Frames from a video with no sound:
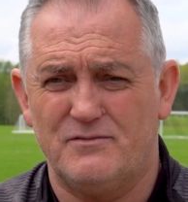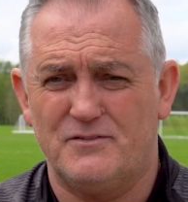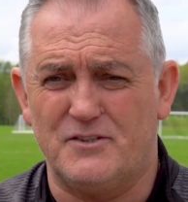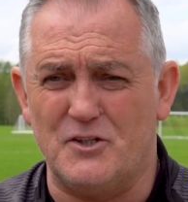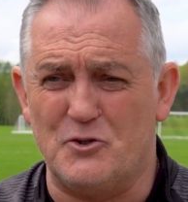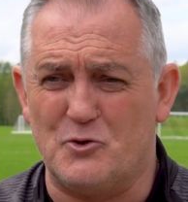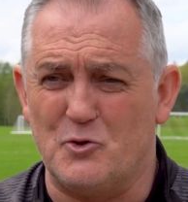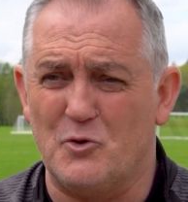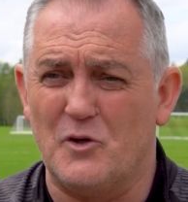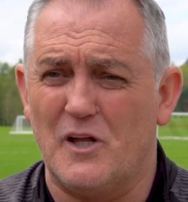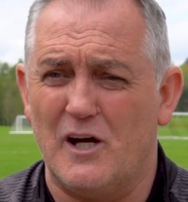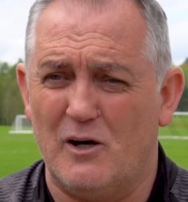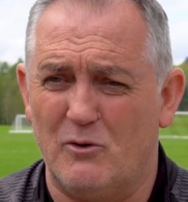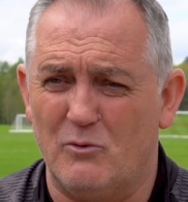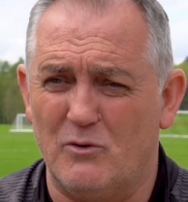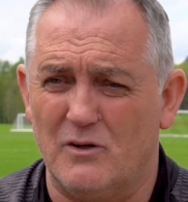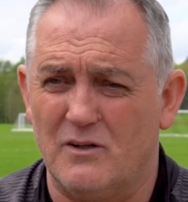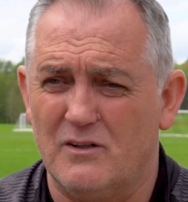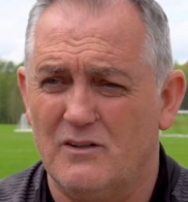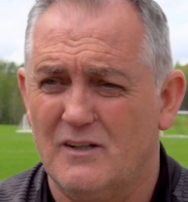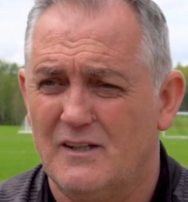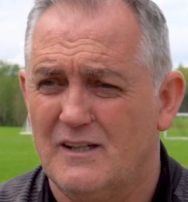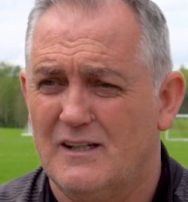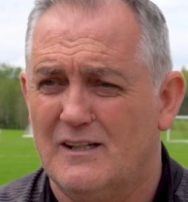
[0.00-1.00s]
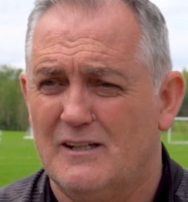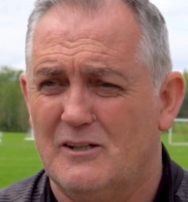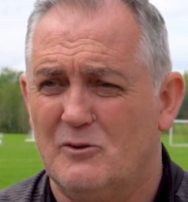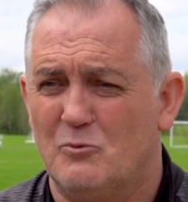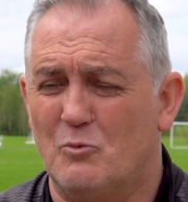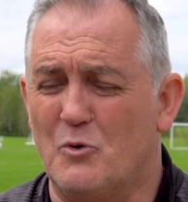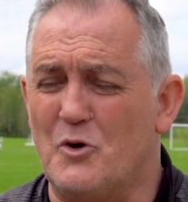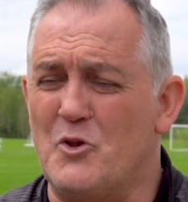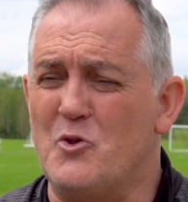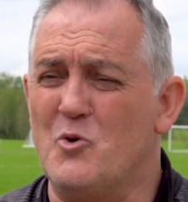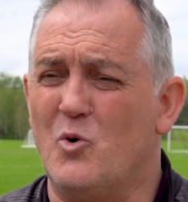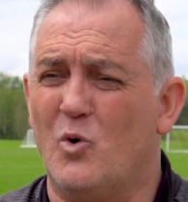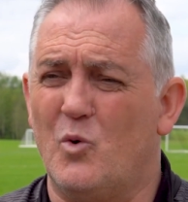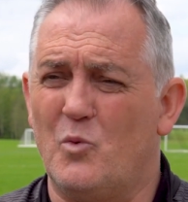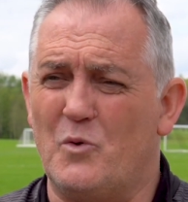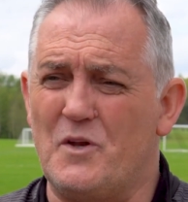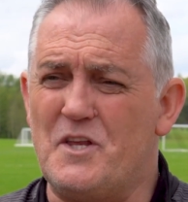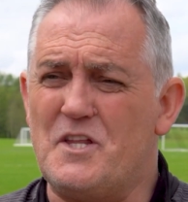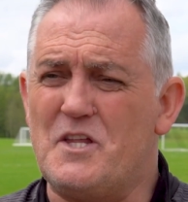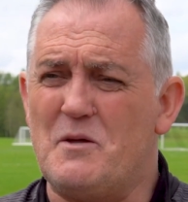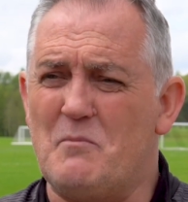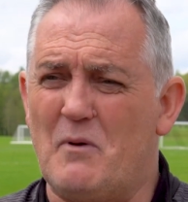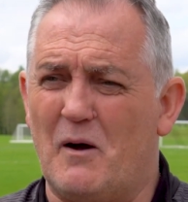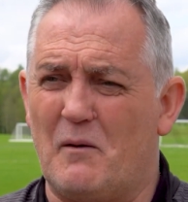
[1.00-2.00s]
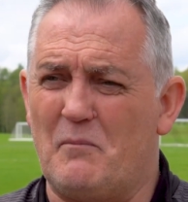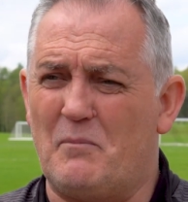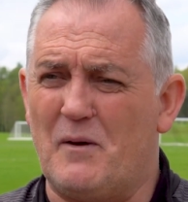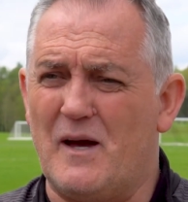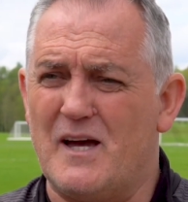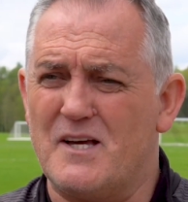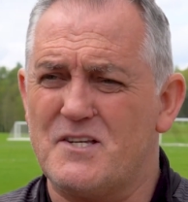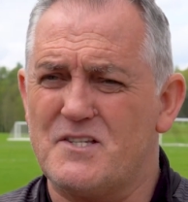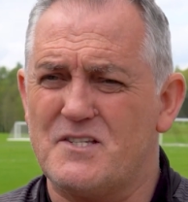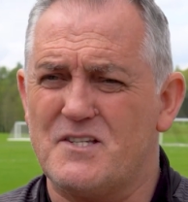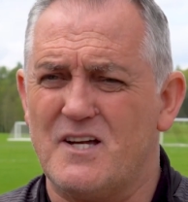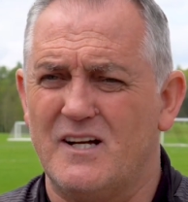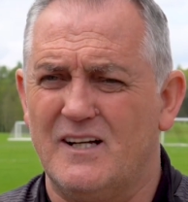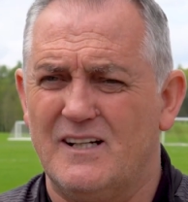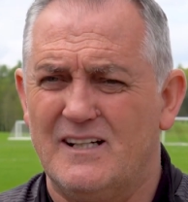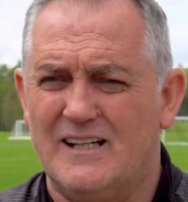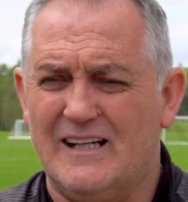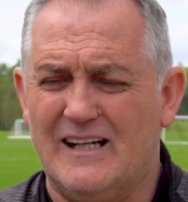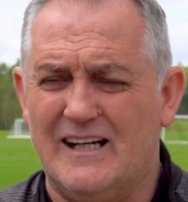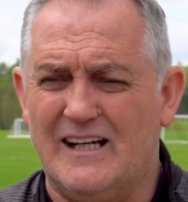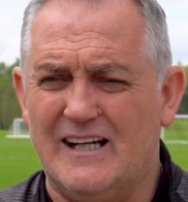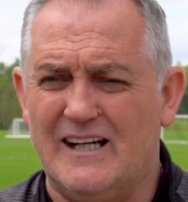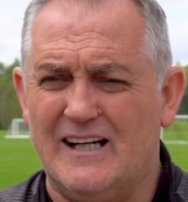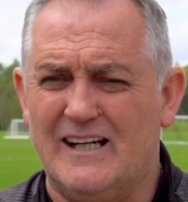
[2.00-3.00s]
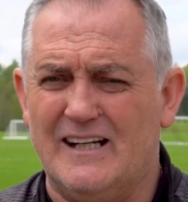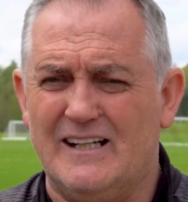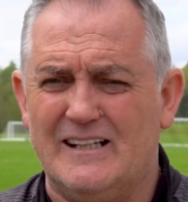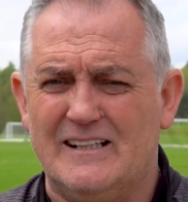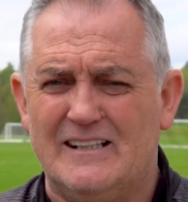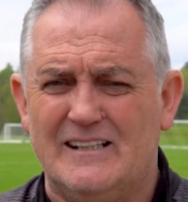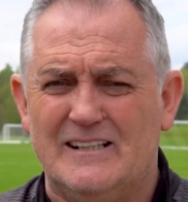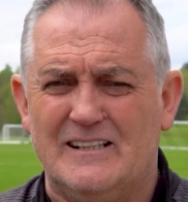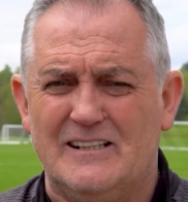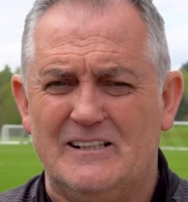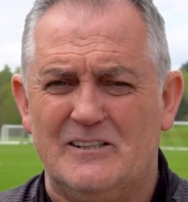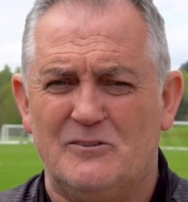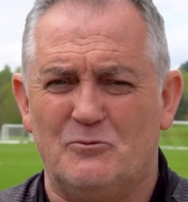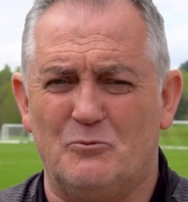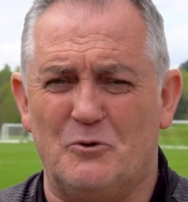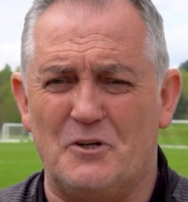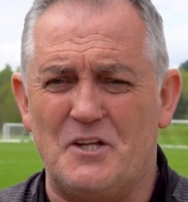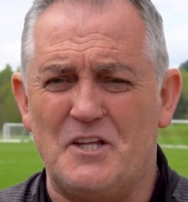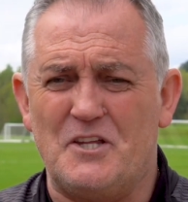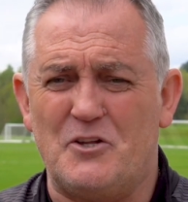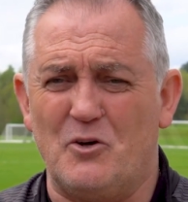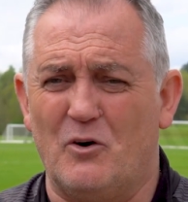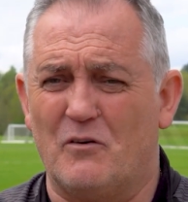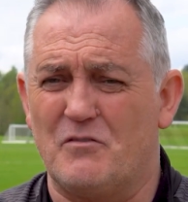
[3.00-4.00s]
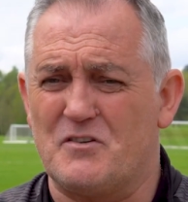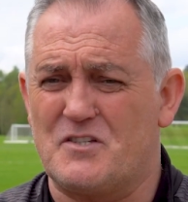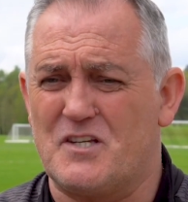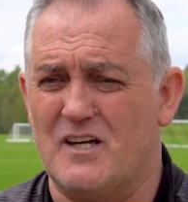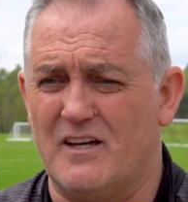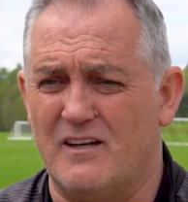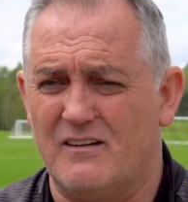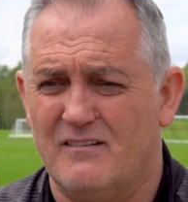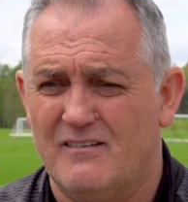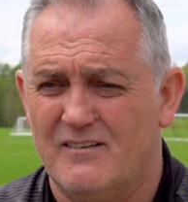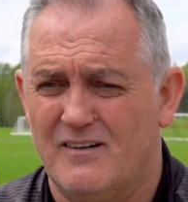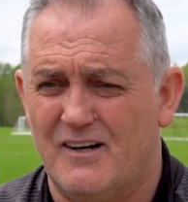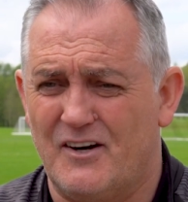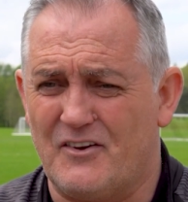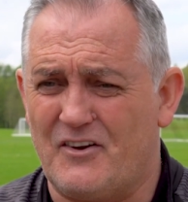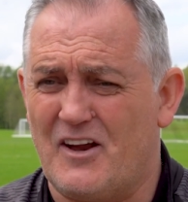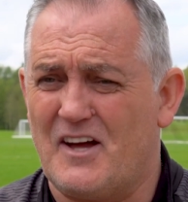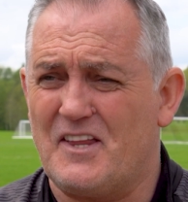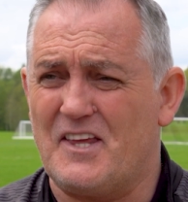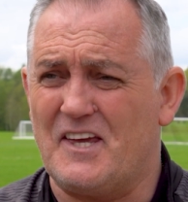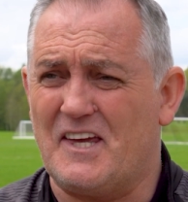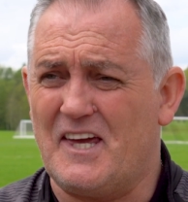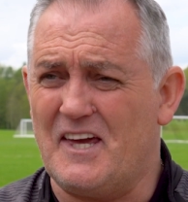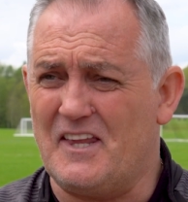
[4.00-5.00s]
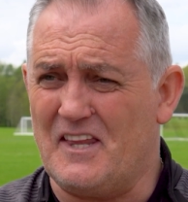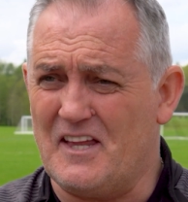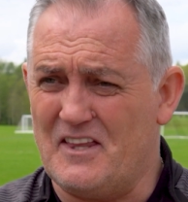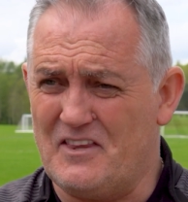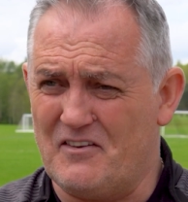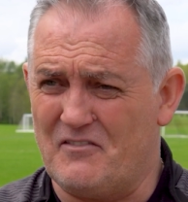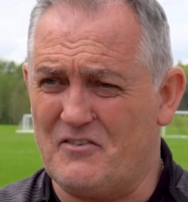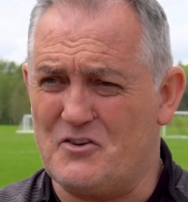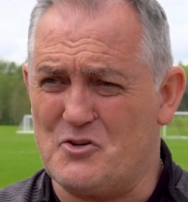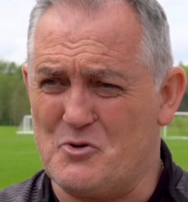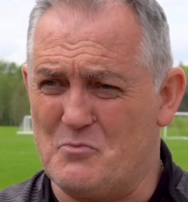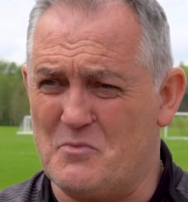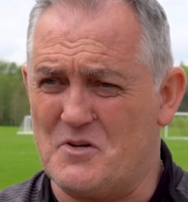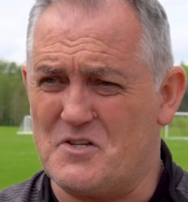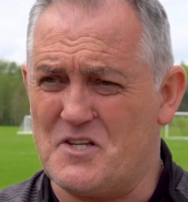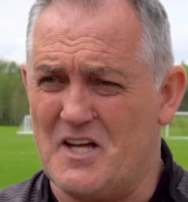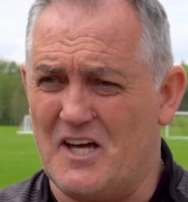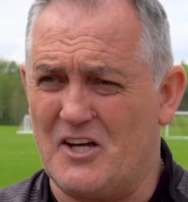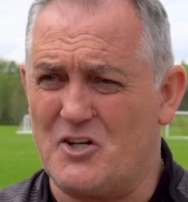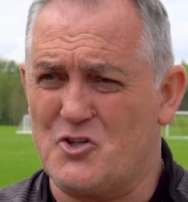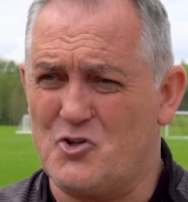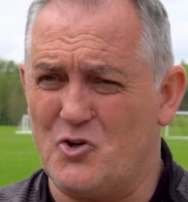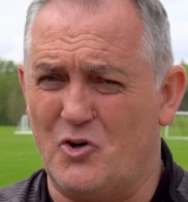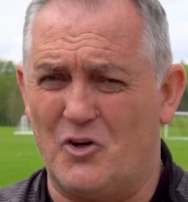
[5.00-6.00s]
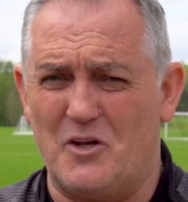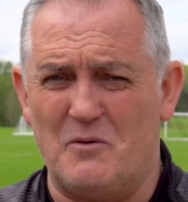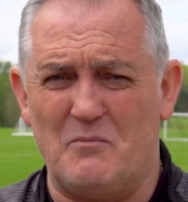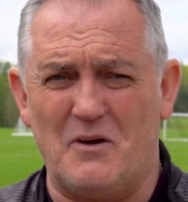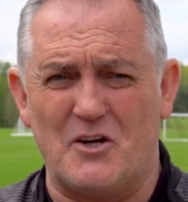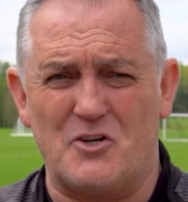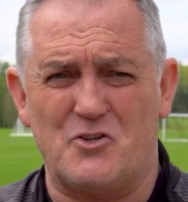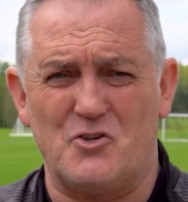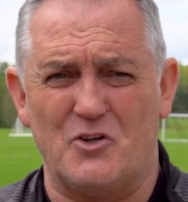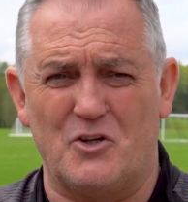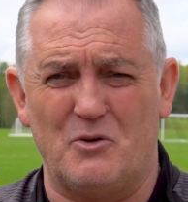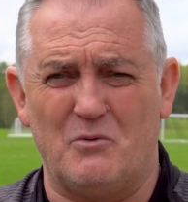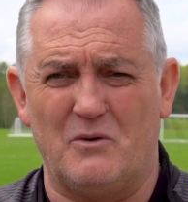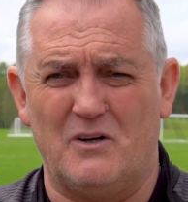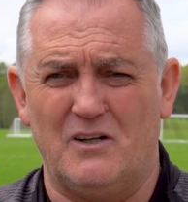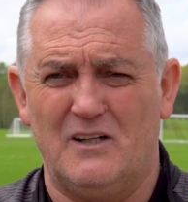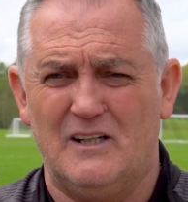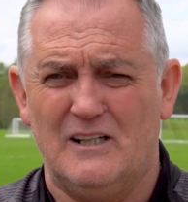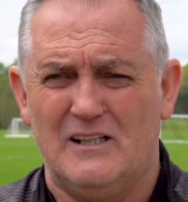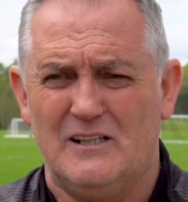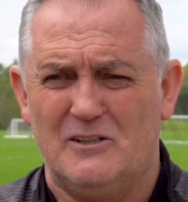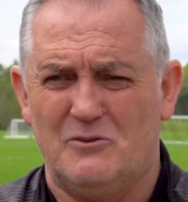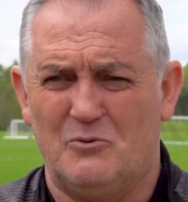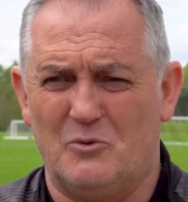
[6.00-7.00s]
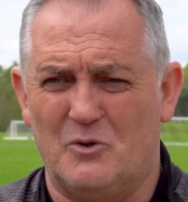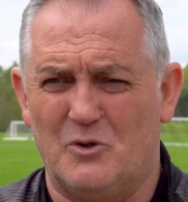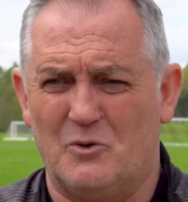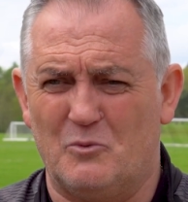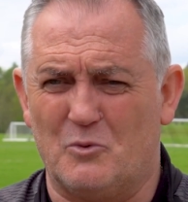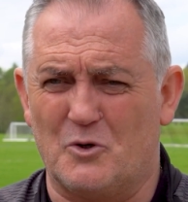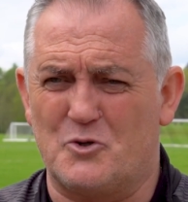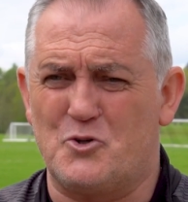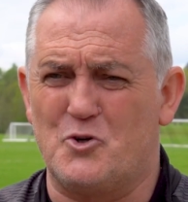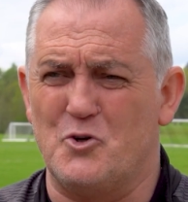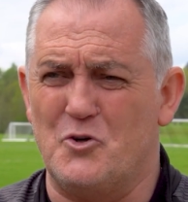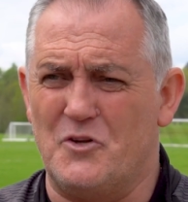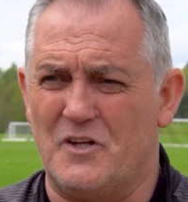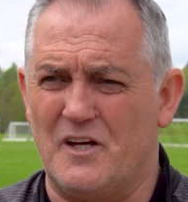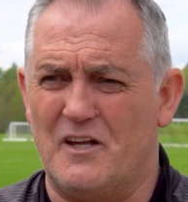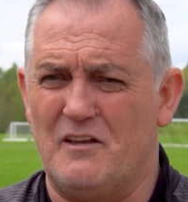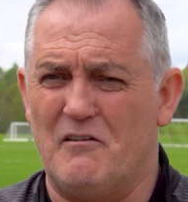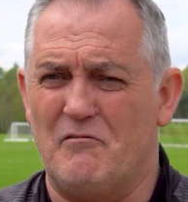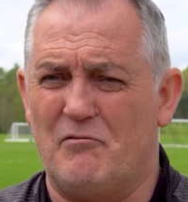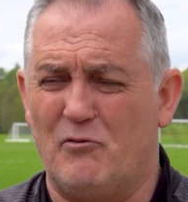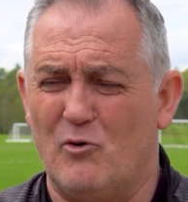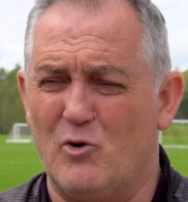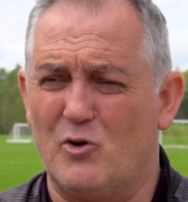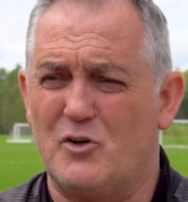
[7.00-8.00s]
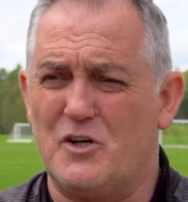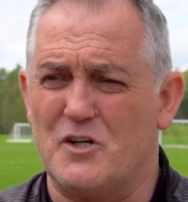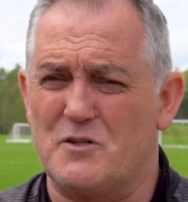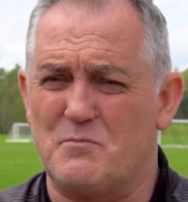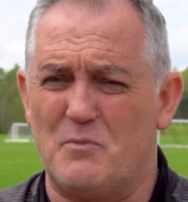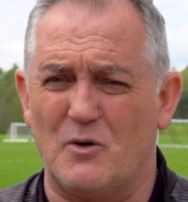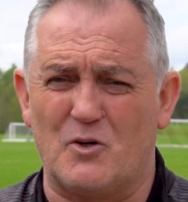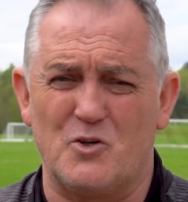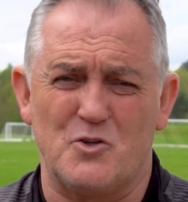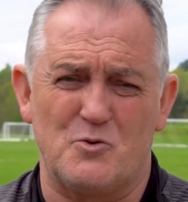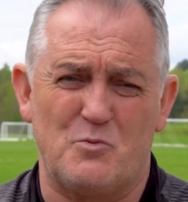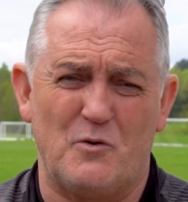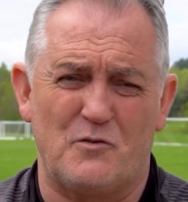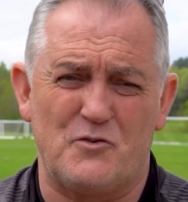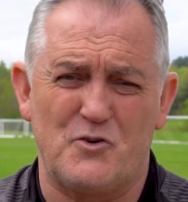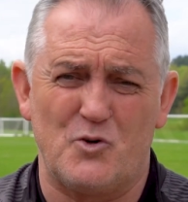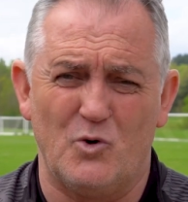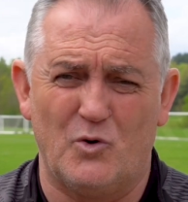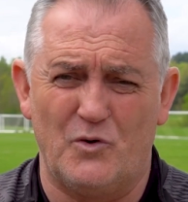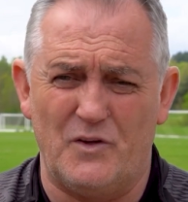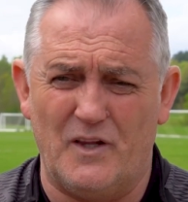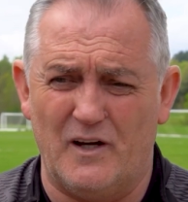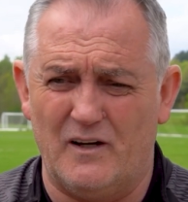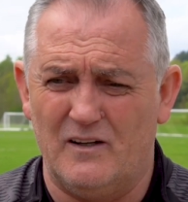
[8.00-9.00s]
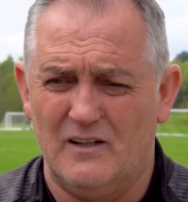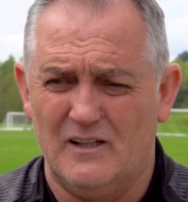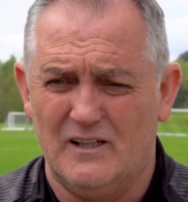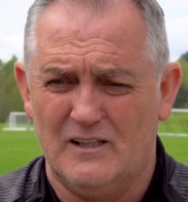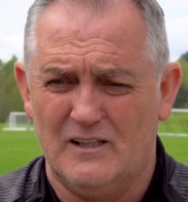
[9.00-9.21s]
To do that, we know we need to be our best. We need to obviously eradicate the individual mistakes, Sean, and make sure that we're tuned in and focused, because we've shown that